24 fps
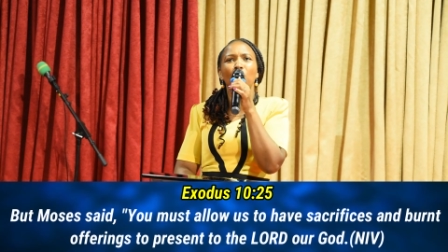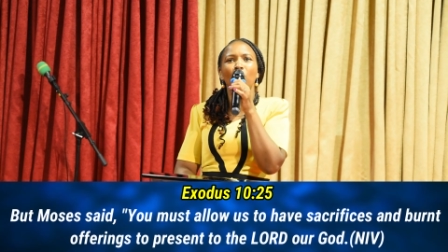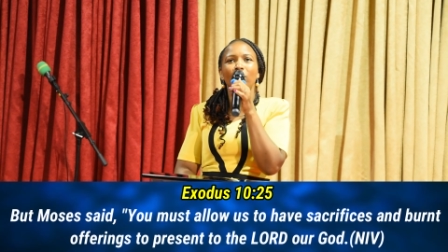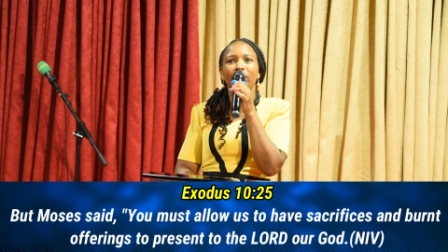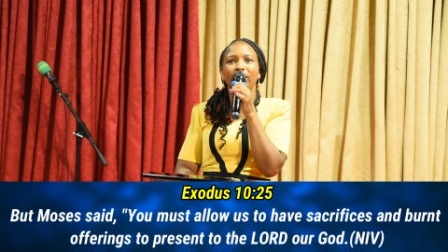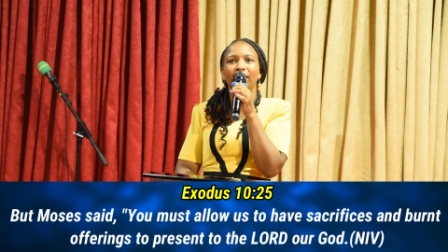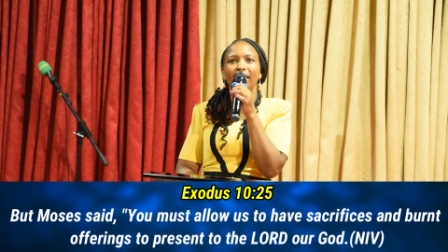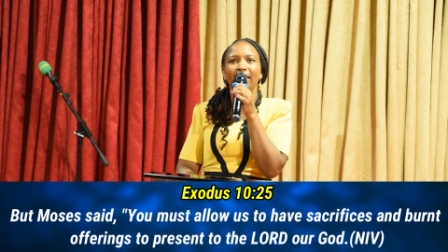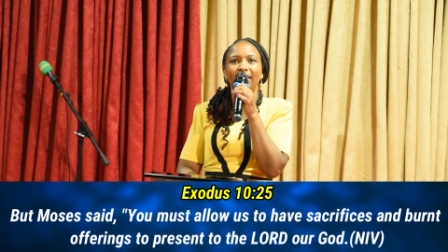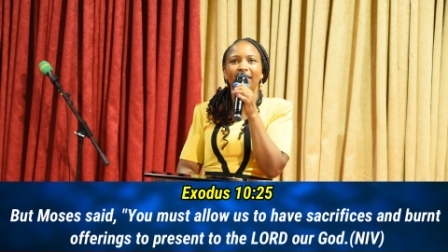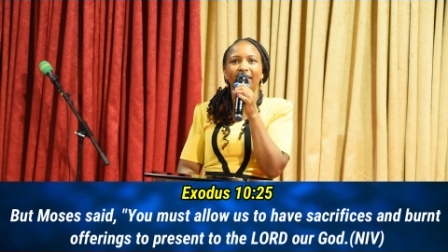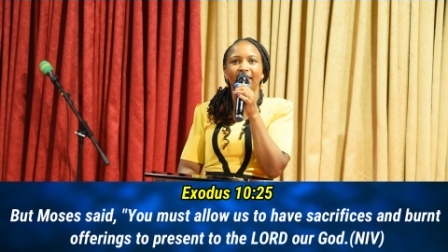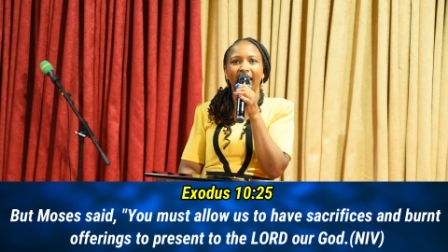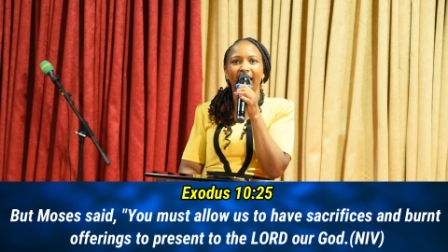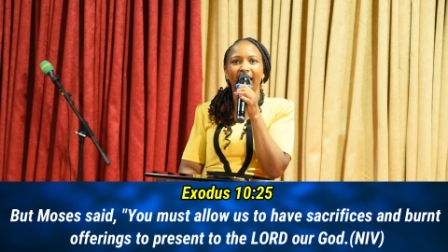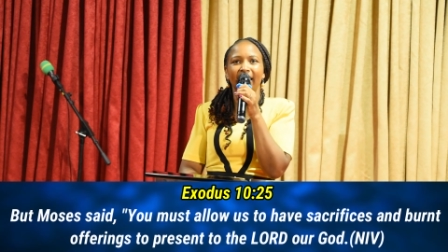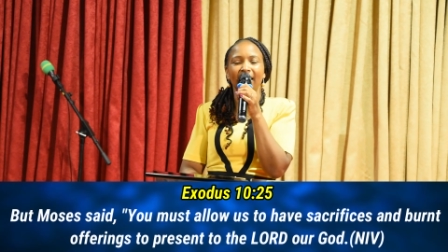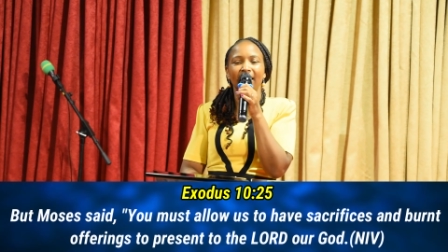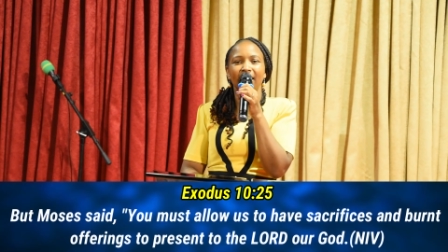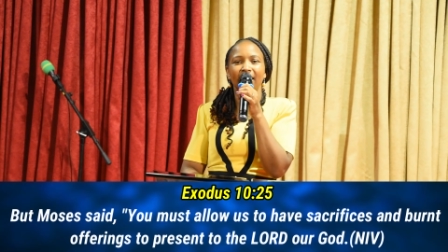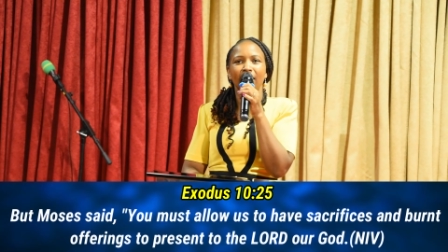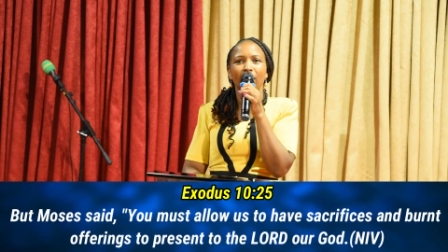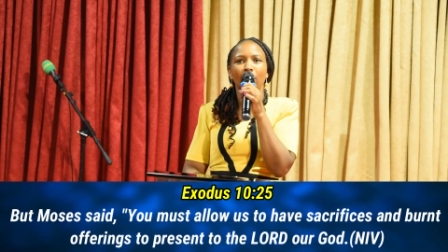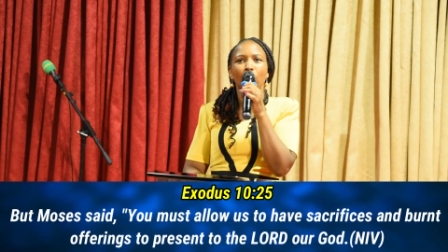Moses said,
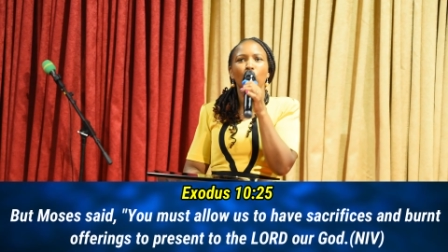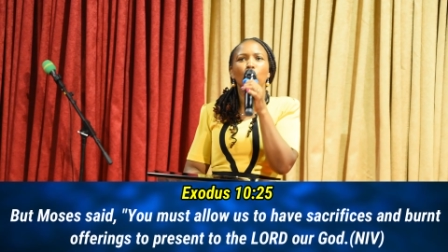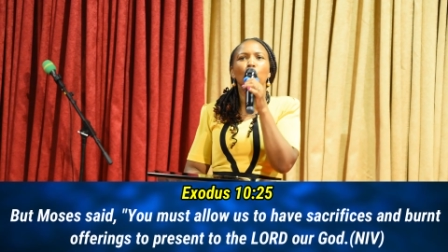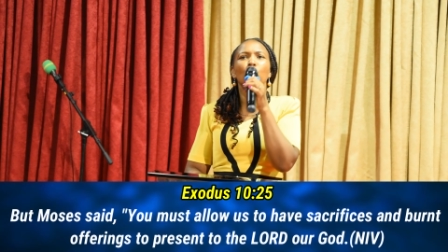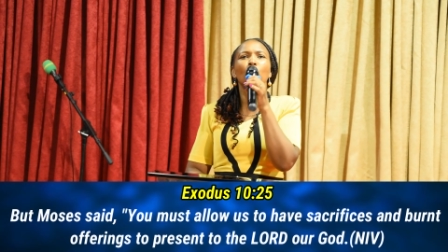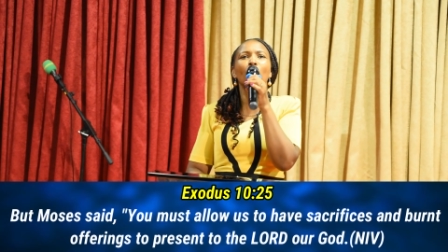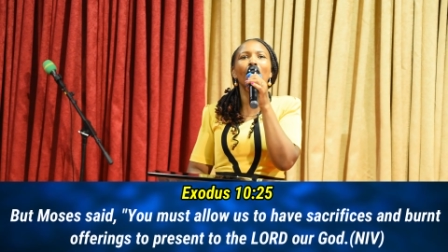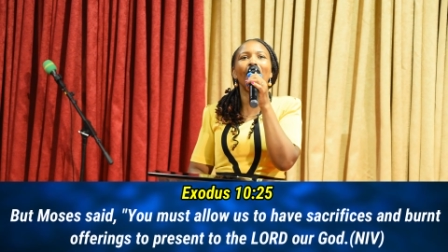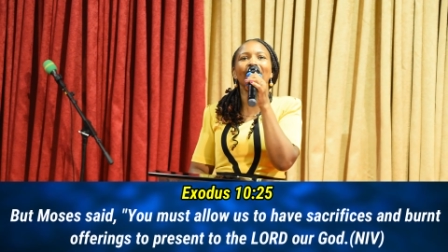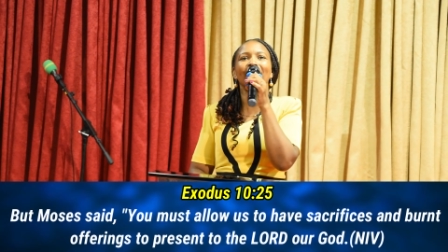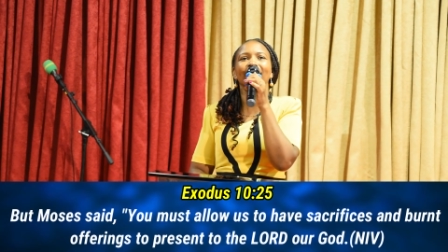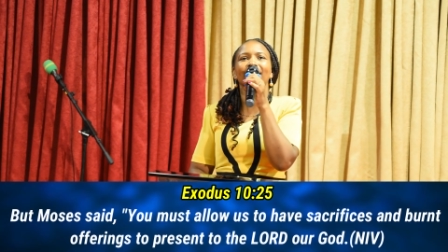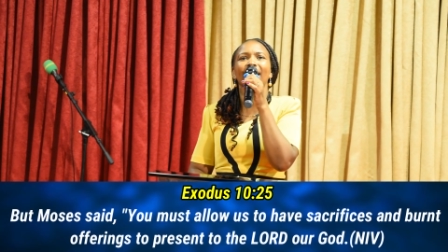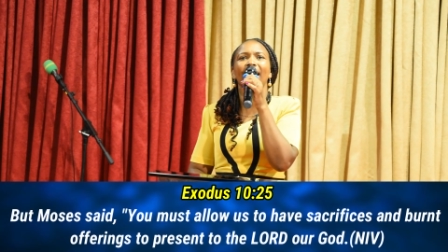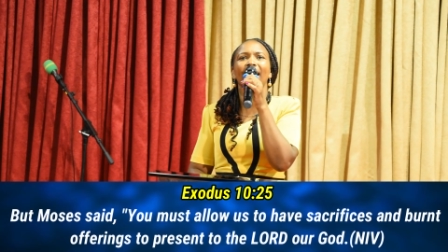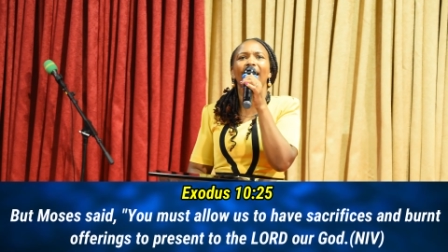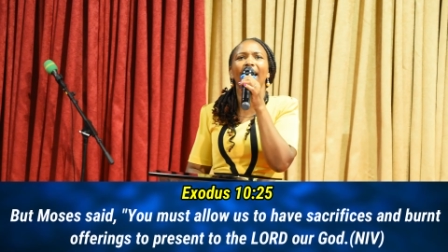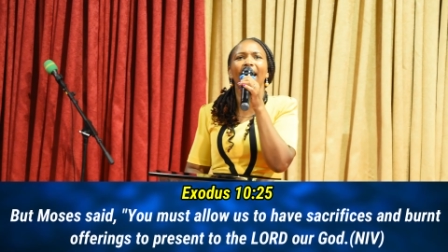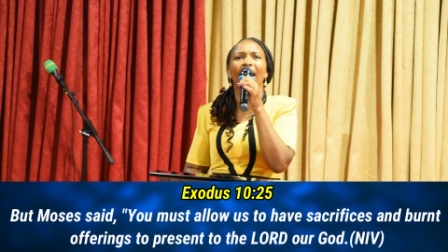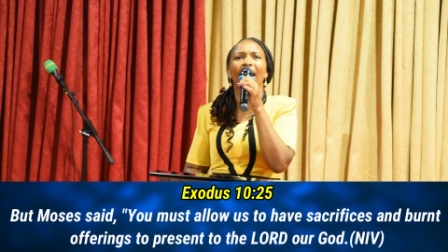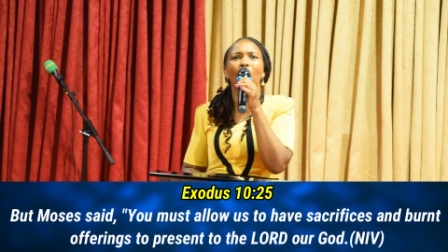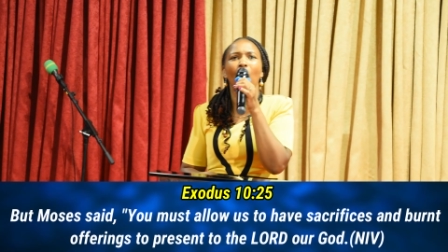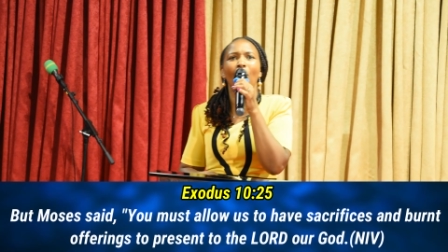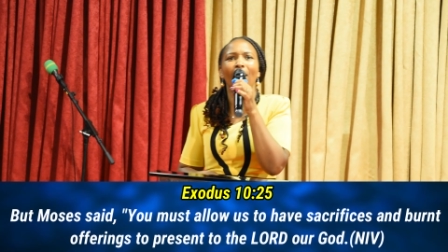You must
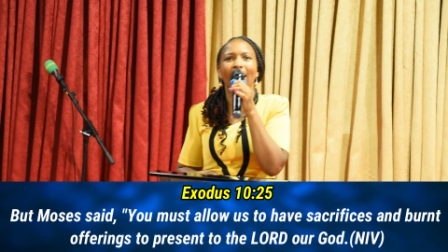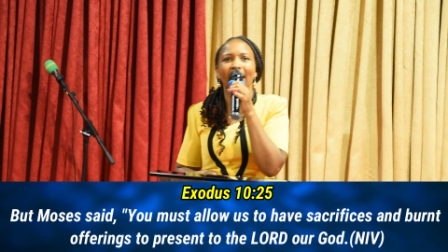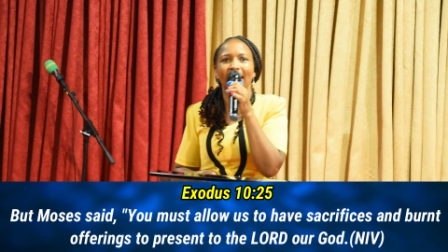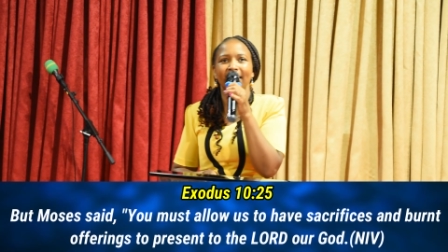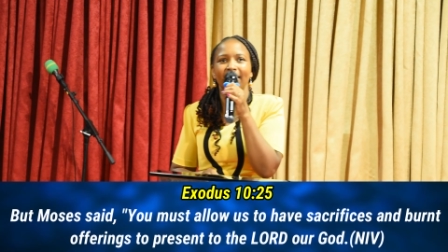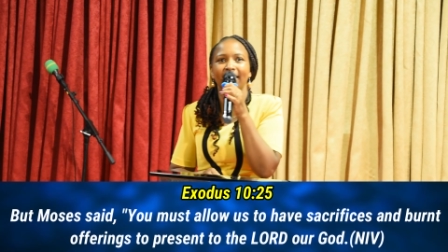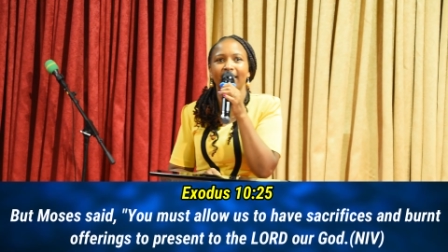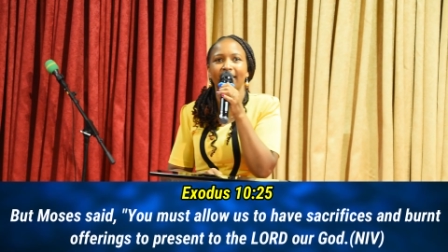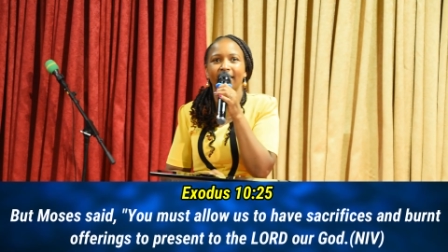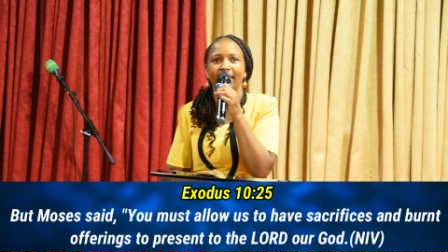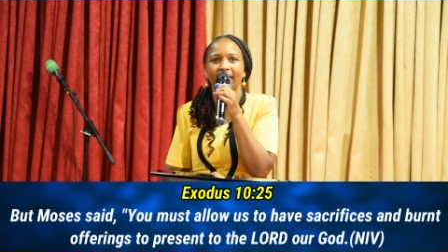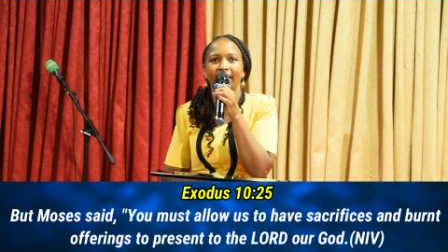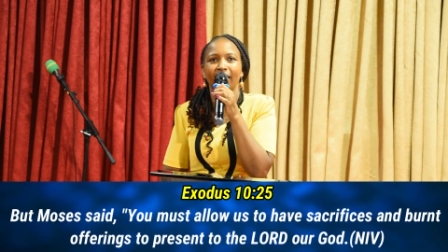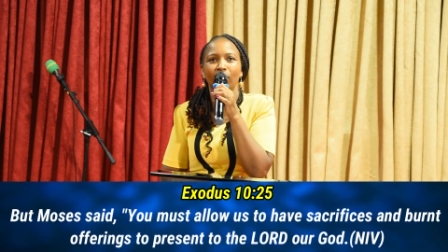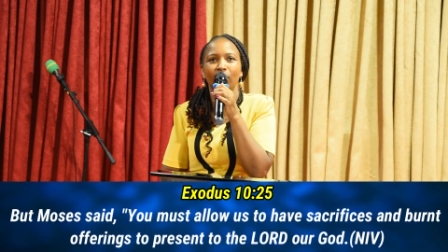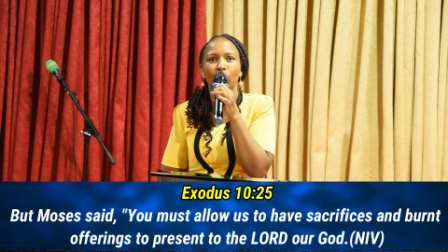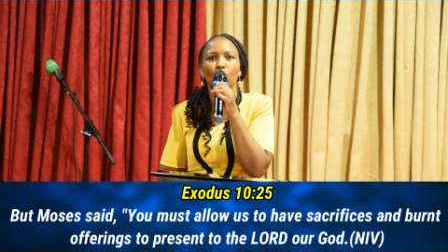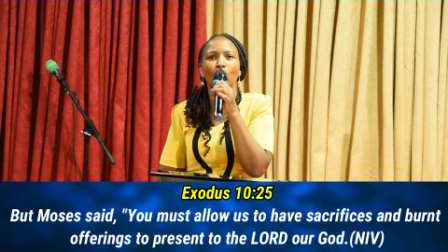allow us